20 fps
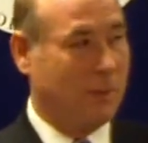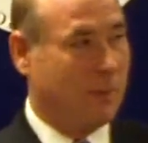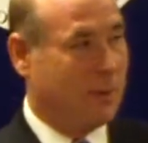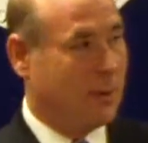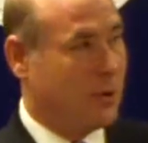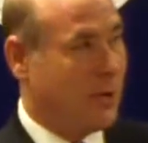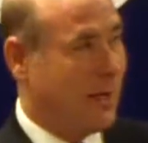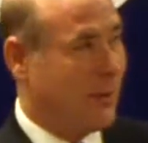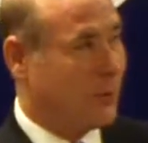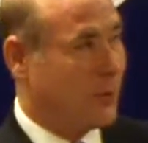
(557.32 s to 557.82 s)
the
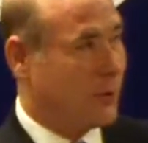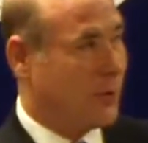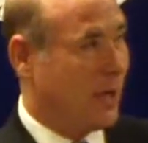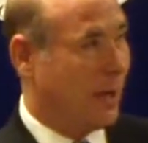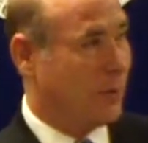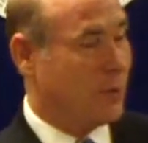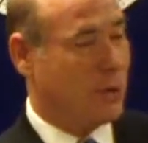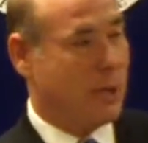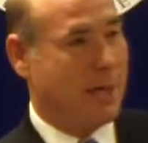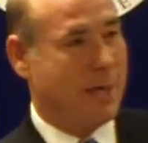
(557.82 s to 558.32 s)
Chancellor,
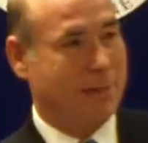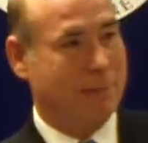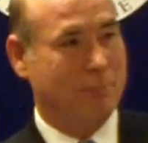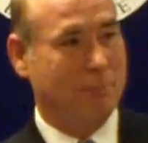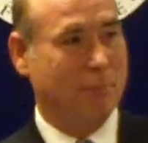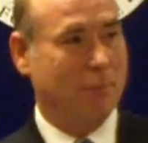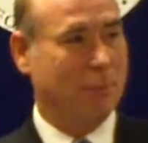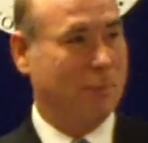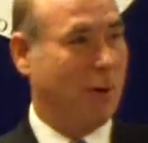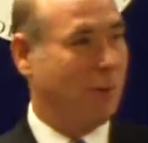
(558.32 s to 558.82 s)
Senator Young,
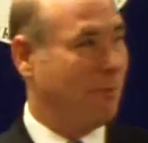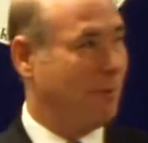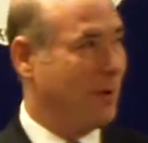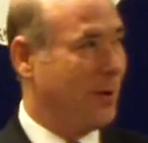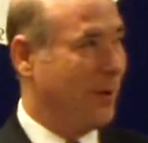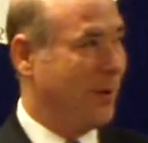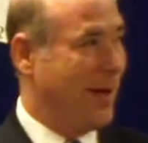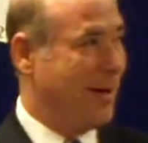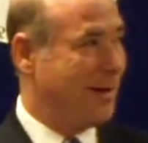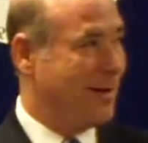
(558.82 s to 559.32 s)
don't
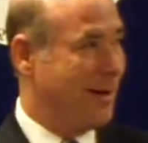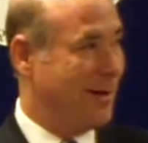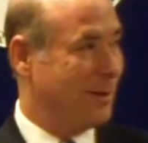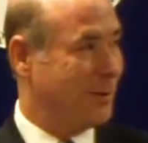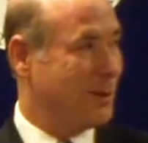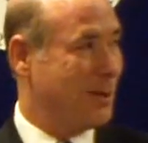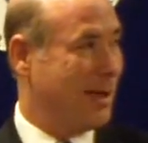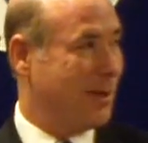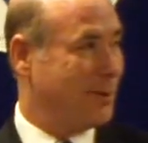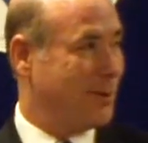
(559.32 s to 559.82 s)
feel that young,
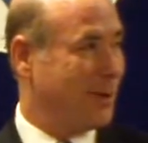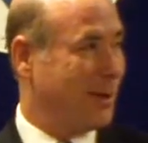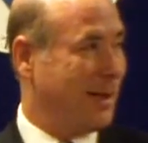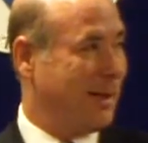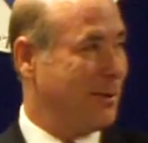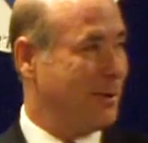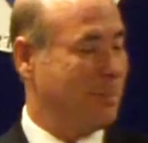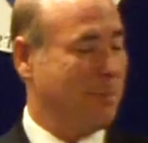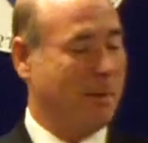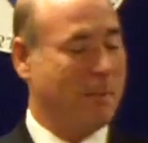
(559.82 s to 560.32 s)
Chancellor, I
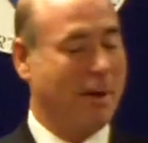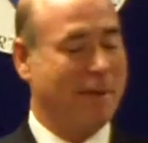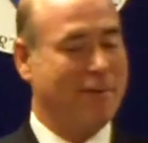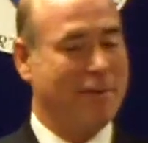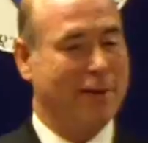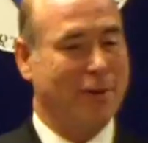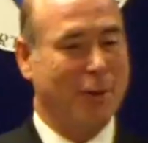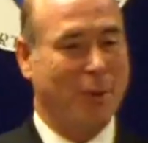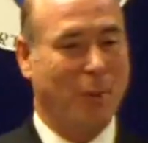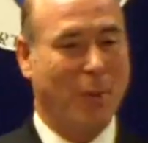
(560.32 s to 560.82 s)
guess maybe I
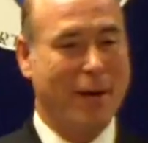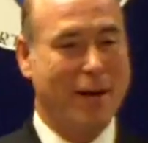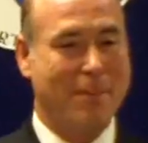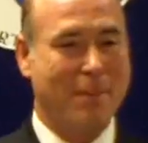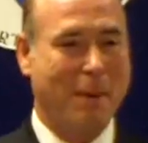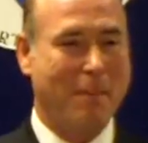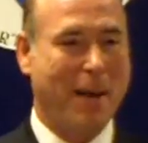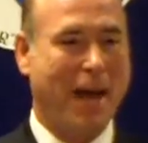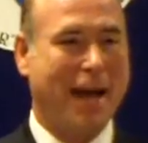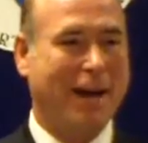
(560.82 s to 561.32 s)
feel a little weight on
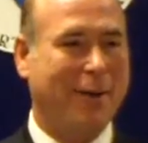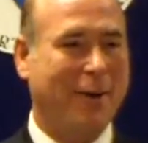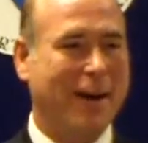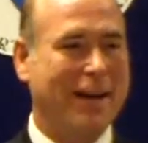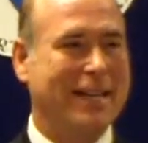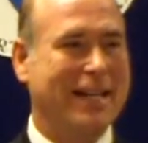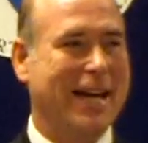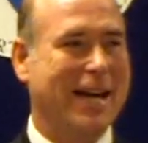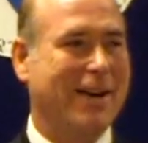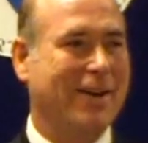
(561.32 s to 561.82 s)
my back
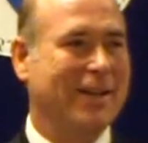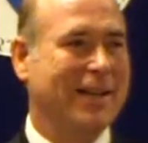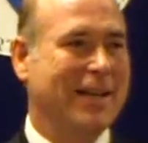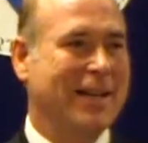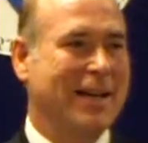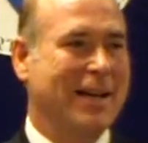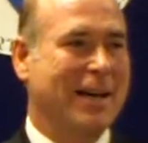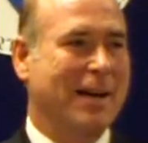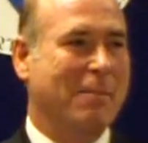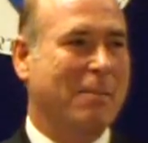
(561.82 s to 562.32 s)
right now,
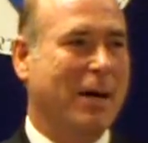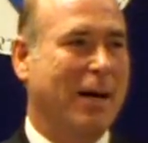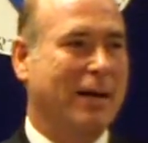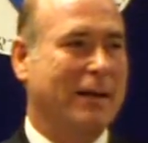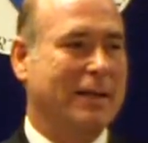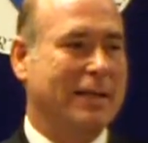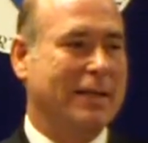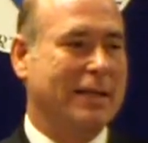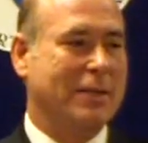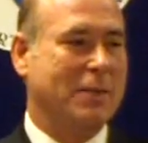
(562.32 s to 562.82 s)

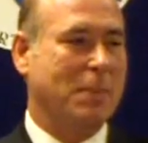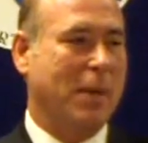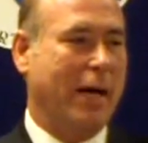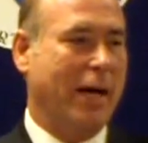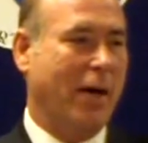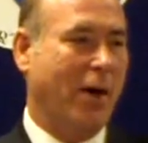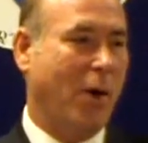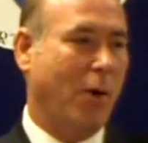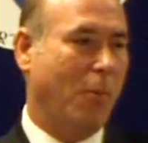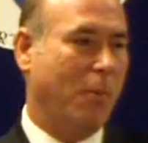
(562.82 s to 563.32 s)
but it's my
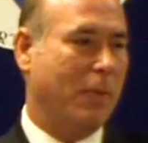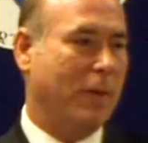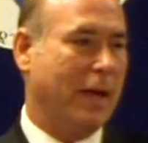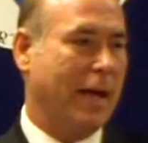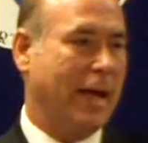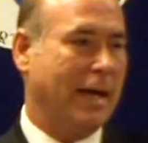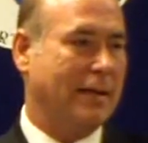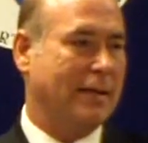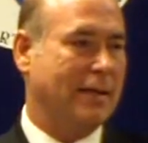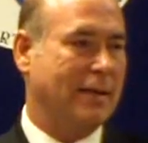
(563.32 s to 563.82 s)
hope
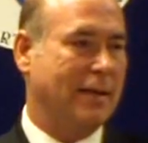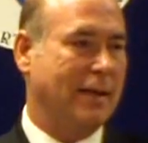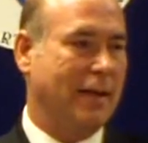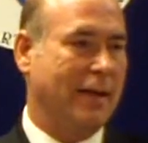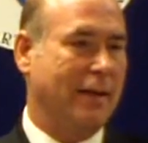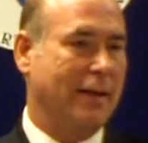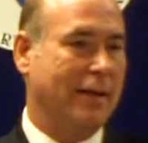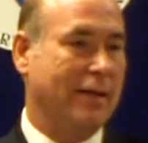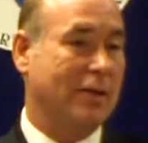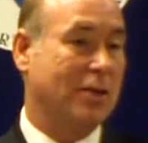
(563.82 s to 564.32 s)
that
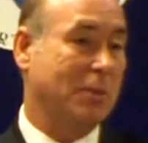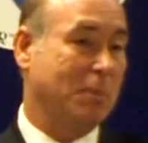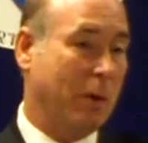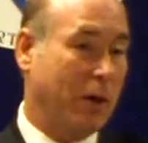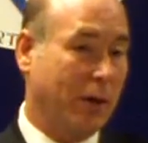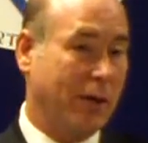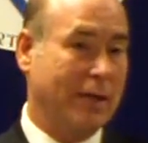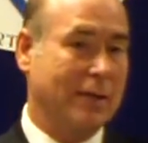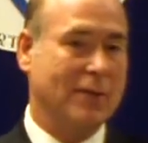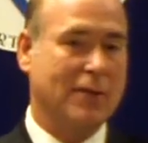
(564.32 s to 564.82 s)
the
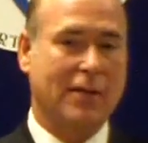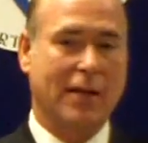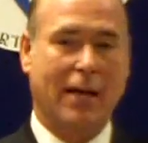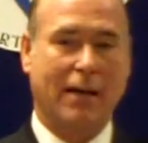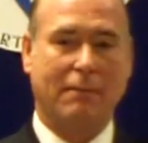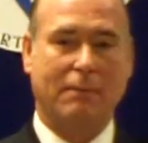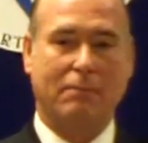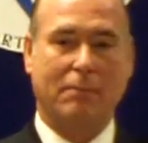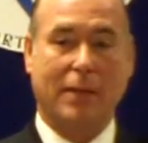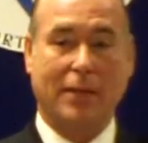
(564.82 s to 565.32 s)
experience
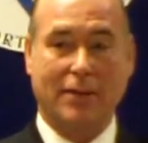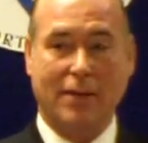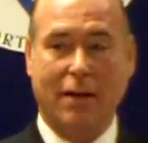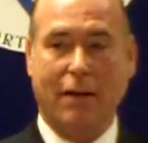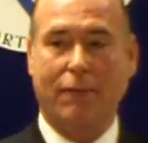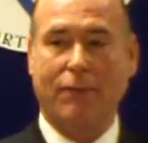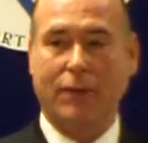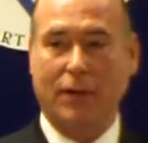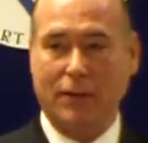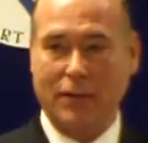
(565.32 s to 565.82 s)
that
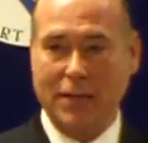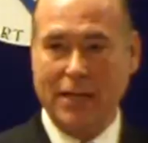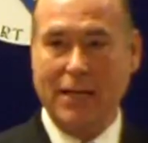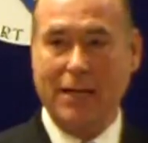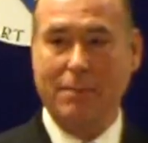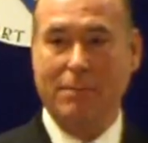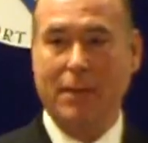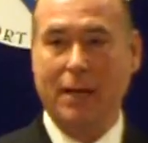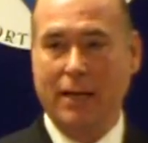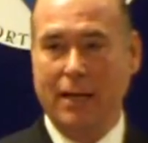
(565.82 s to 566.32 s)
myself and our
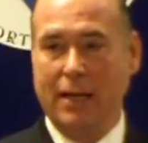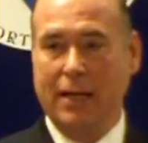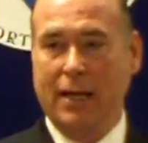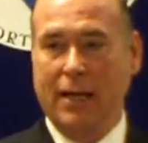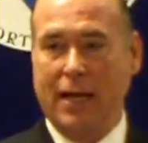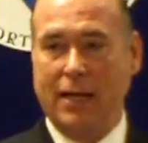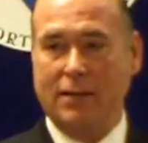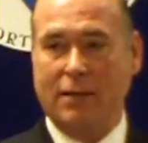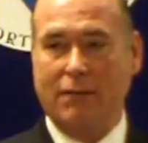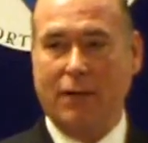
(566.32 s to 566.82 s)
team
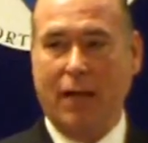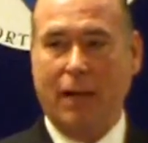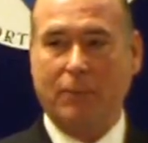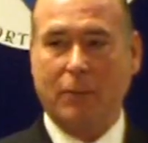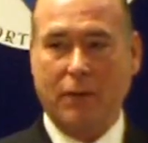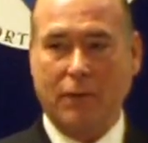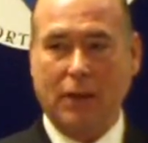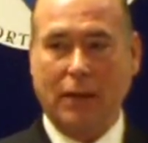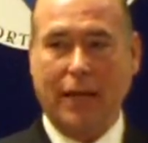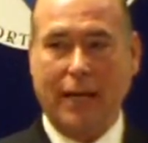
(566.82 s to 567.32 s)
has developed
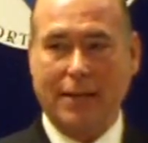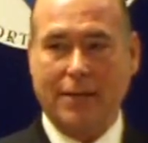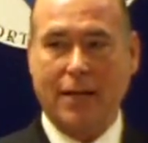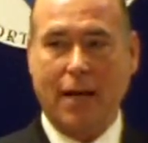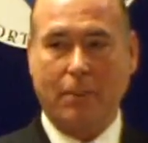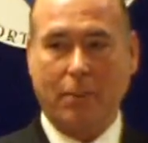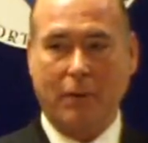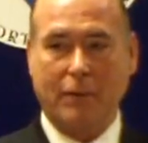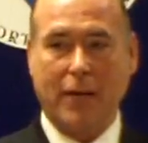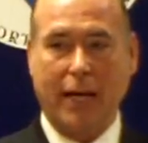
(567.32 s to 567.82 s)
over the last
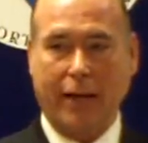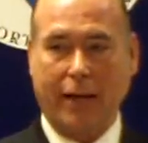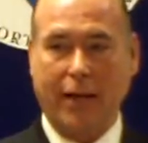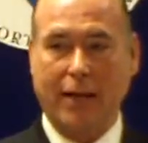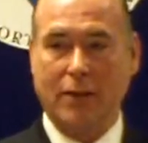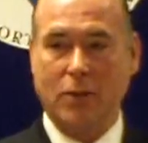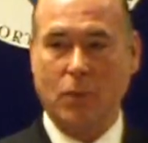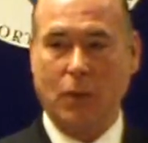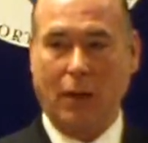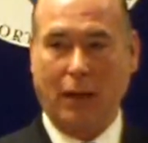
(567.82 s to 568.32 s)
couple of
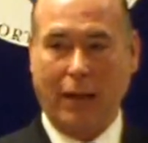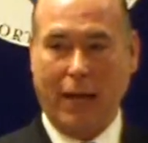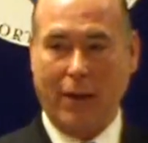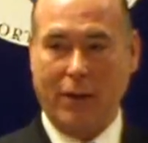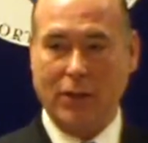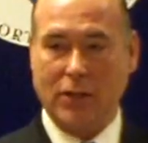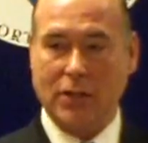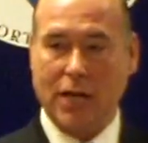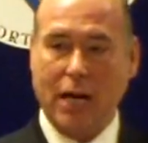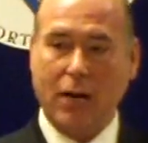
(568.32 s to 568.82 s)
decades will allow
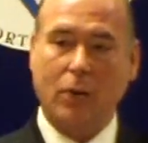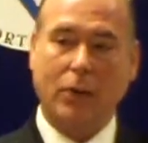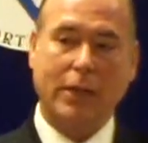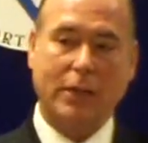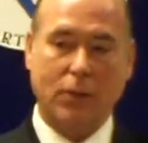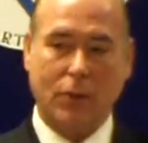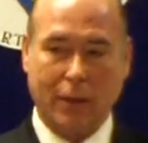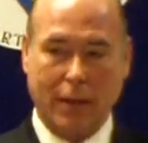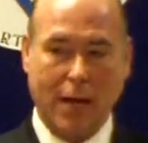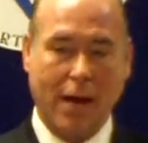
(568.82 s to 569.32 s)
us not only
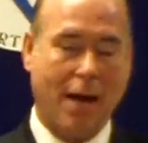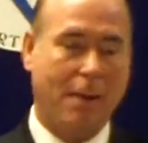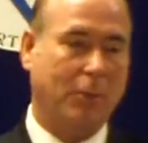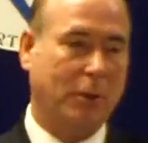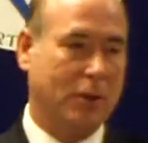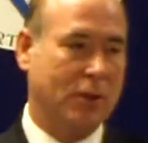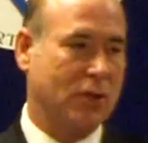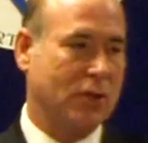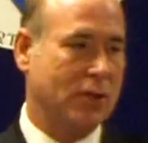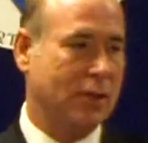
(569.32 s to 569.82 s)
to
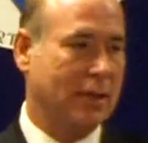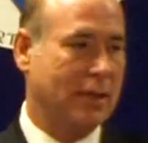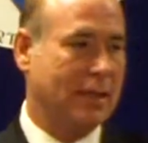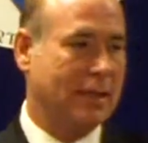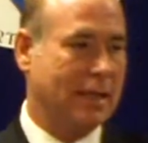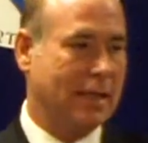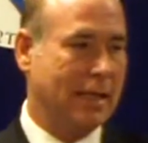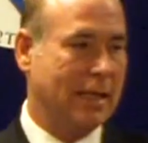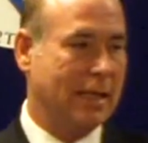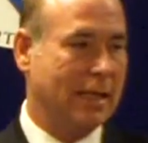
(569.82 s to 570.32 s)
accomplish
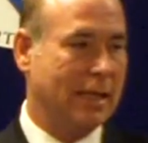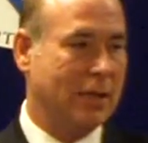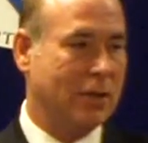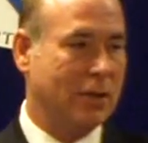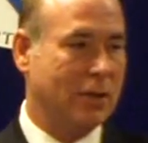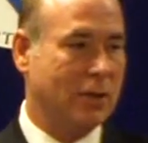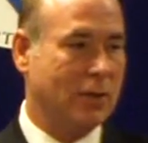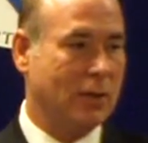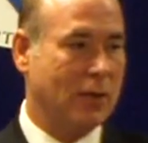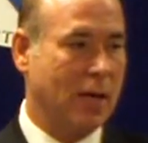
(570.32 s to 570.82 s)
these key
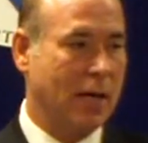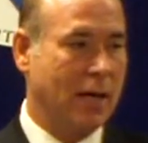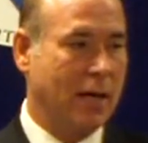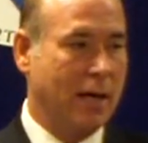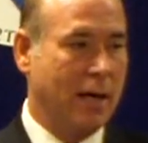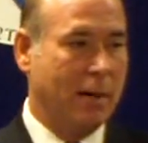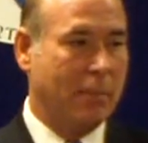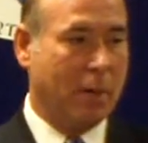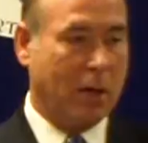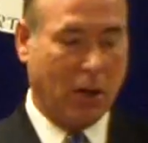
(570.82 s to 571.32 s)
issues,
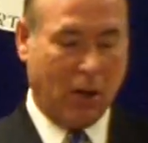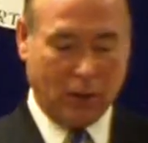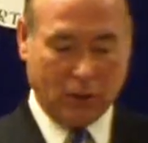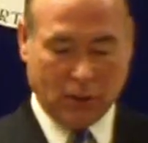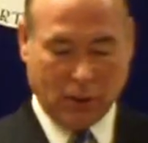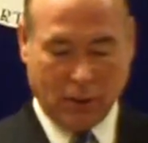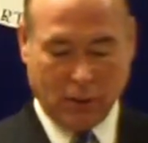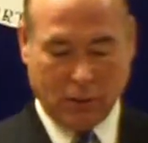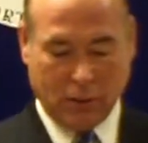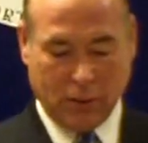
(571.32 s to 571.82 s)
but
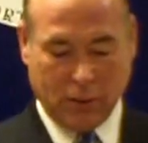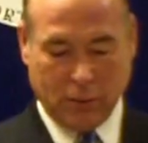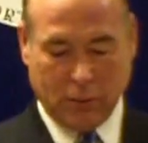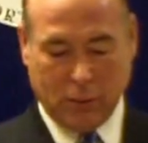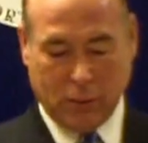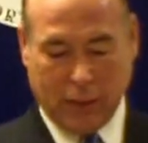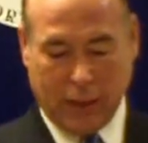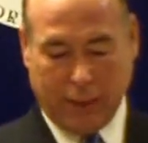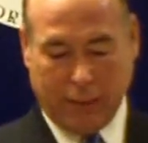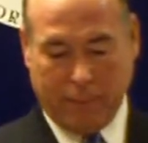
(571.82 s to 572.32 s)
also
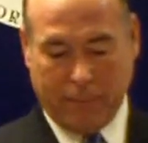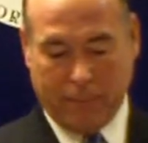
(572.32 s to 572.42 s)
to